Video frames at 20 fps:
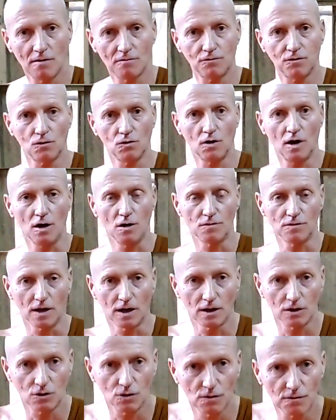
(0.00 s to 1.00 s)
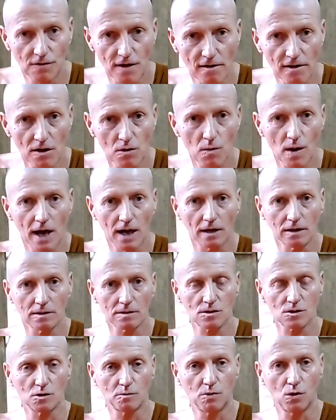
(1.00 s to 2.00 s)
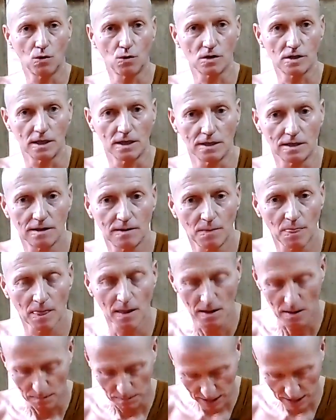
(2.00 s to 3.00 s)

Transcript: supported. But it takes a while